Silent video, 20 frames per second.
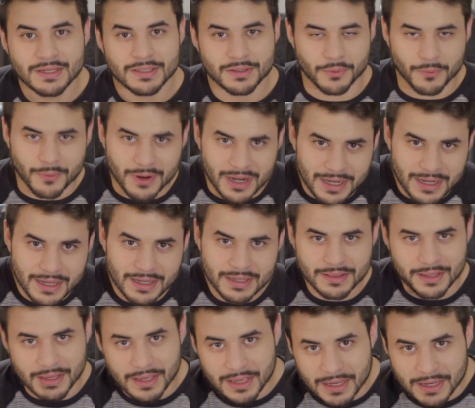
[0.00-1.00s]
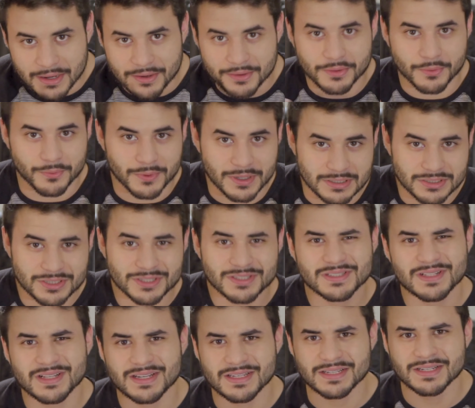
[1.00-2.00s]
the why, the how, the when,
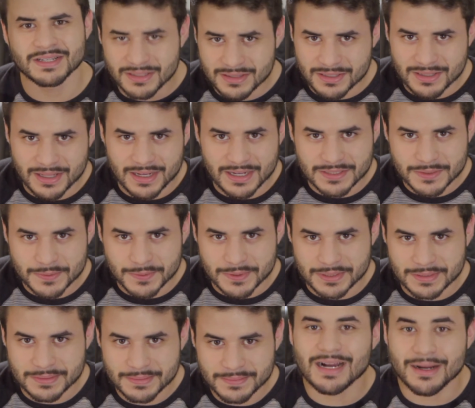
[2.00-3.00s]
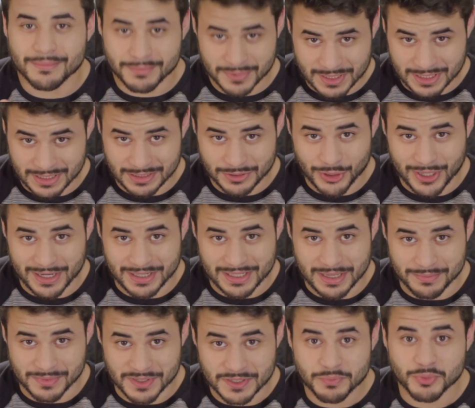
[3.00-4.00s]
just like in the last one. I'm gonna try to
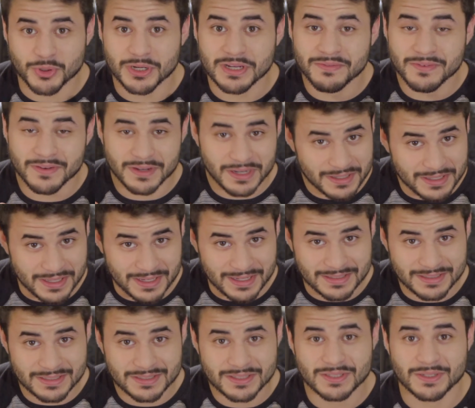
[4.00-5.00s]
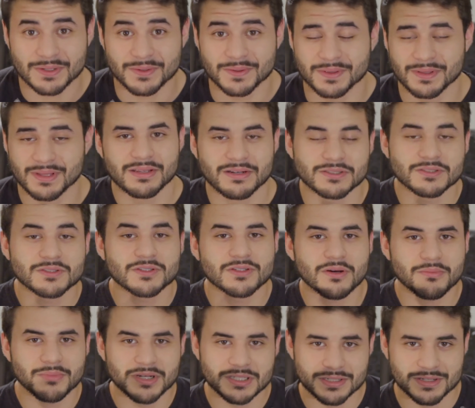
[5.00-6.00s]
keep this brief again, so there's
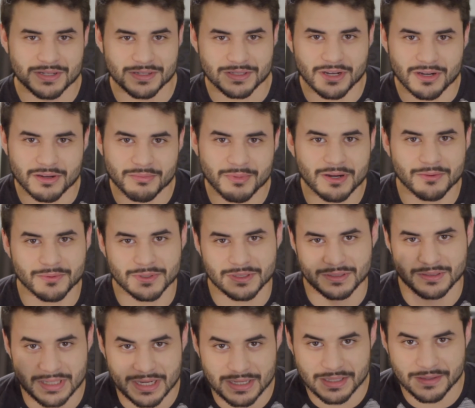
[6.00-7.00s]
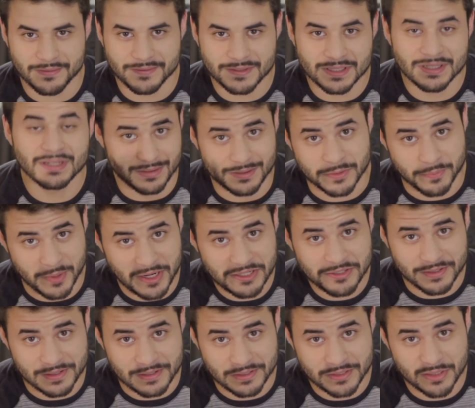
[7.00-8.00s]
so much to talk about with deadlifts,
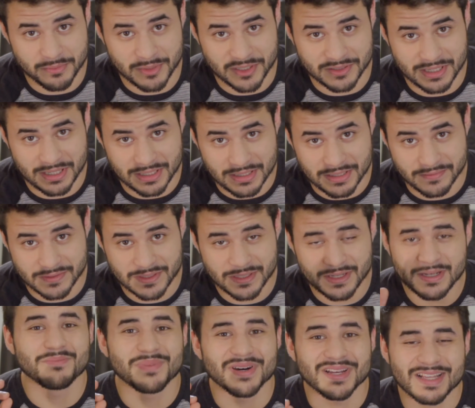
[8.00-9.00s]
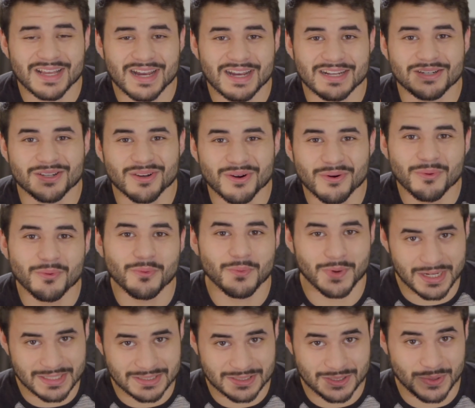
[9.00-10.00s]
especially sumo deadlifts, but I don't
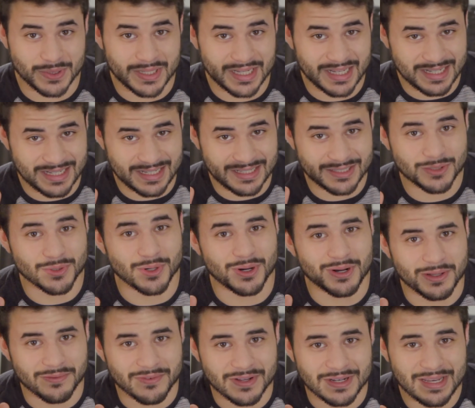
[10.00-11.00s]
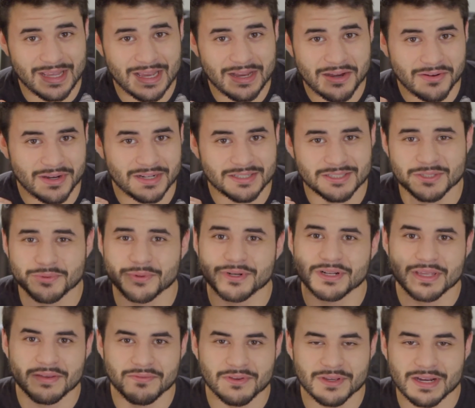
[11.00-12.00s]
want to get into all of it now. I just want
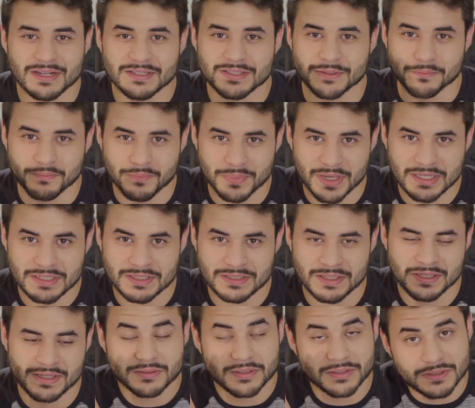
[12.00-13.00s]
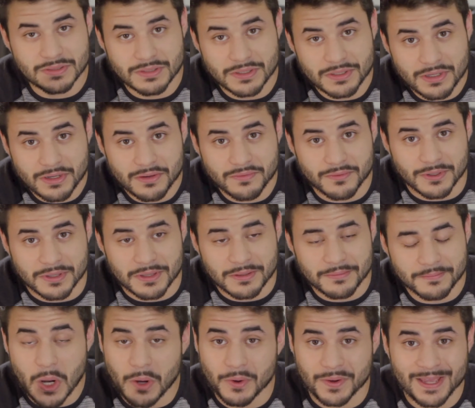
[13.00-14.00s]
to give you guys a base to start off with,
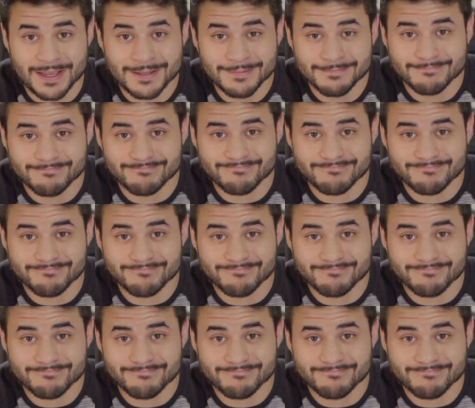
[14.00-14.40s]
okay?